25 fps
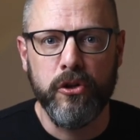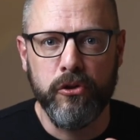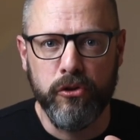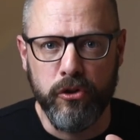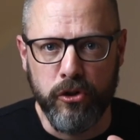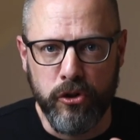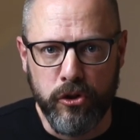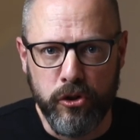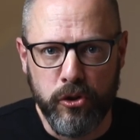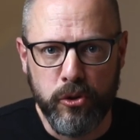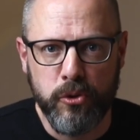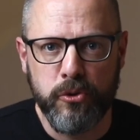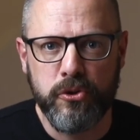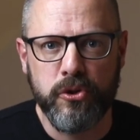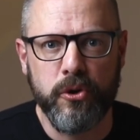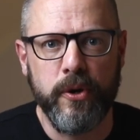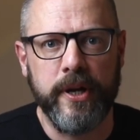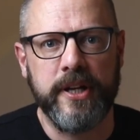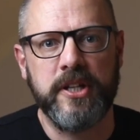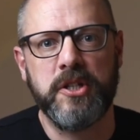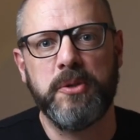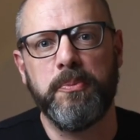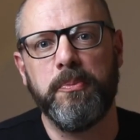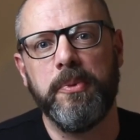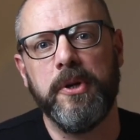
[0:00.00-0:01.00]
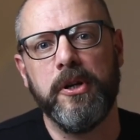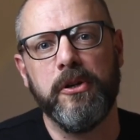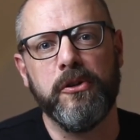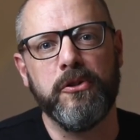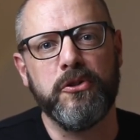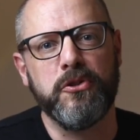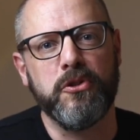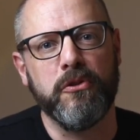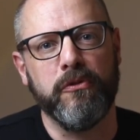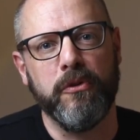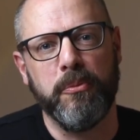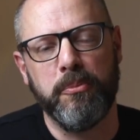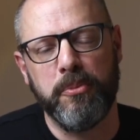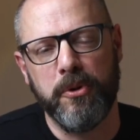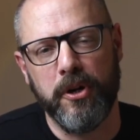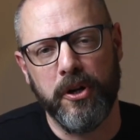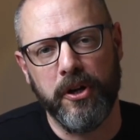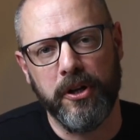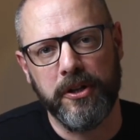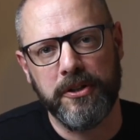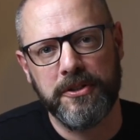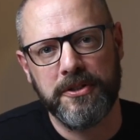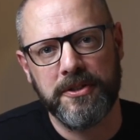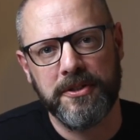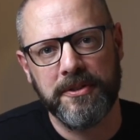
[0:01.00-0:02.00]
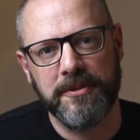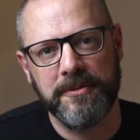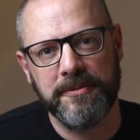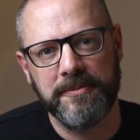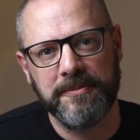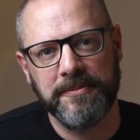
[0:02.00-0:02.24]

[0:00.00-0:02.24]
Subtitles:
the user experience of a product.